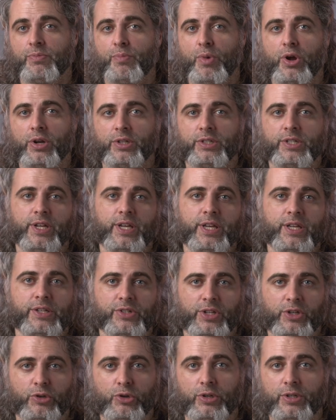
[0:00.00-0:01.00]
a monitor
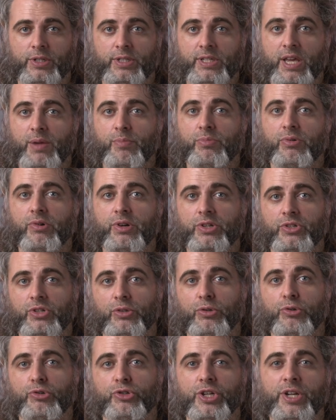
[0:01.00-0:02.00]
is a good temporary
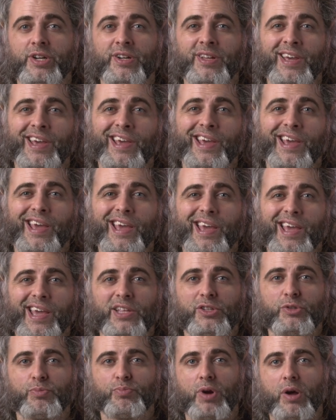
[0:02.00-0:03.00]
solution,
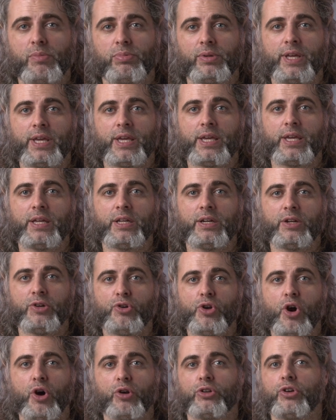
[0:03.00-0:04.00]
it's probably
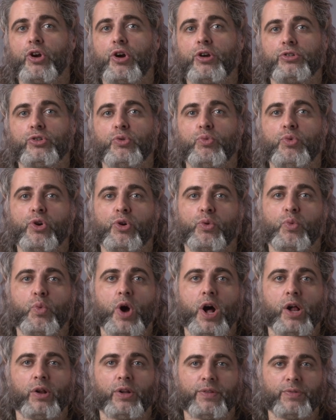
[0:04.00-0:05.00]
not going to work
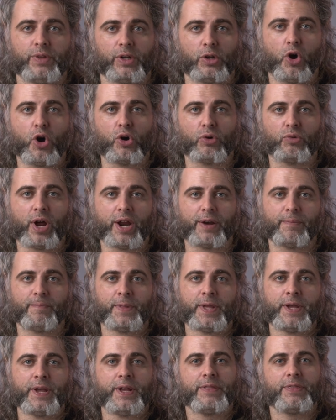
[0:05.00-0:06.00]
well in the long run.
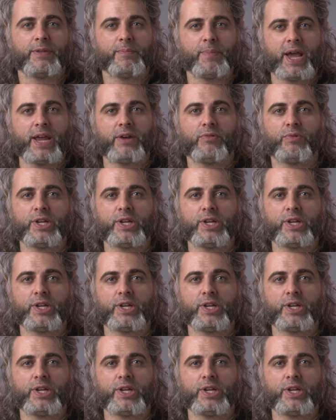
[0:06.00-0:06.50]
The main